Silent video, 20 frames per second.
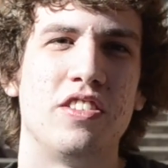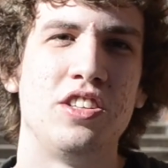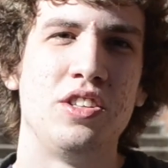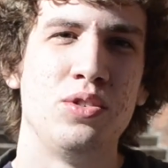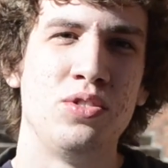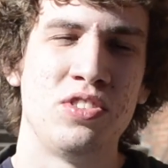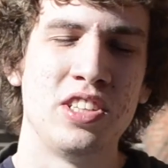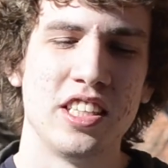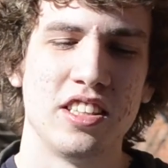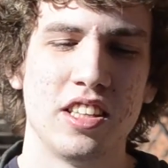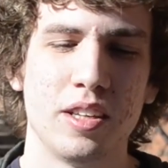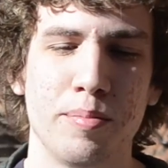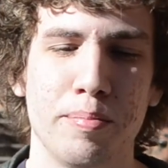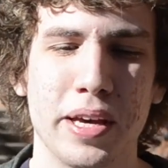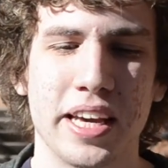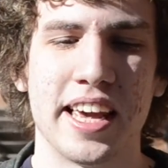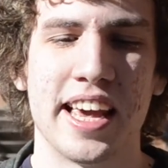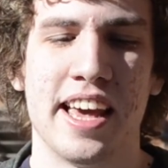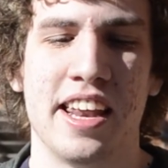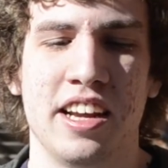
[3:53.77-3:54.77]
using the
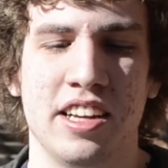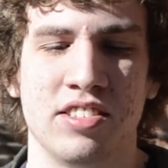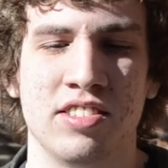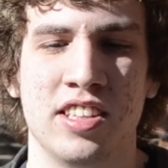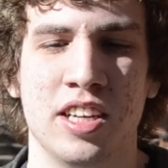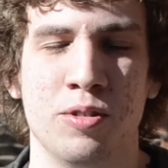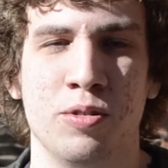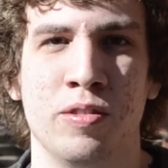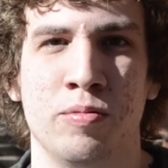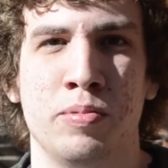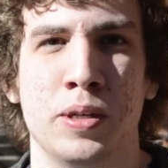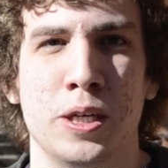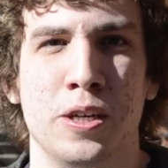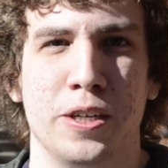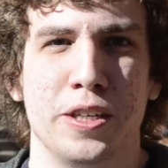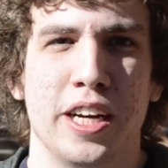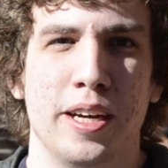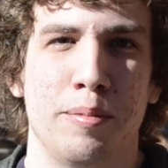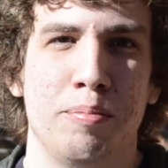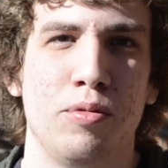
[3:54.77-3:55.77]
mechanics that we
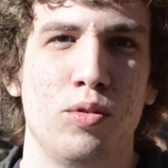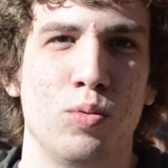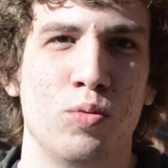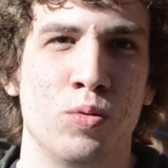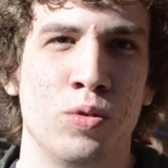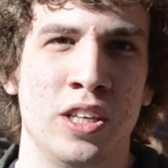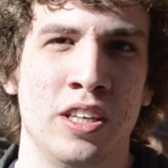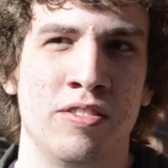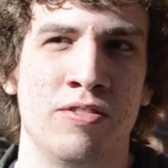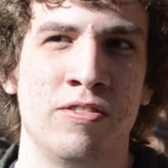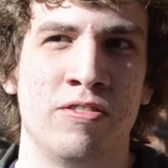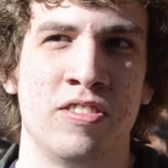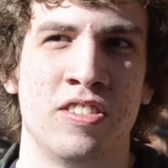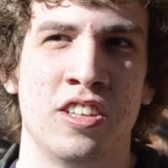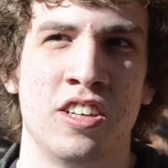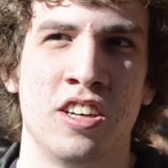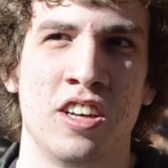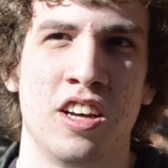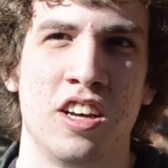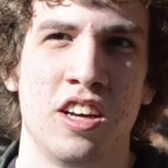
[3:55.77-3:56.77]
programmed, we've
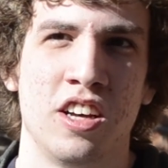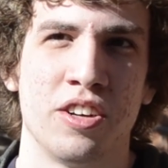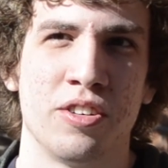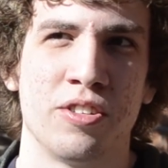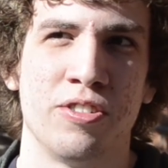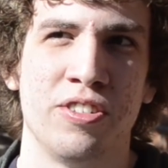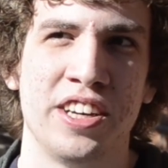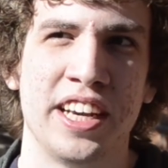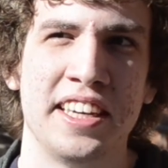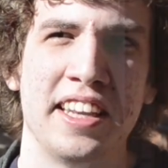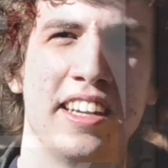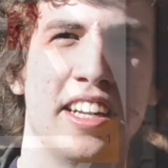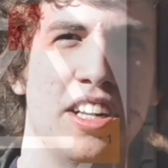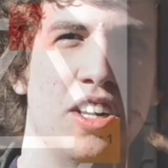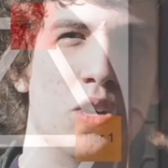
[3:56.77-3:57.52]
created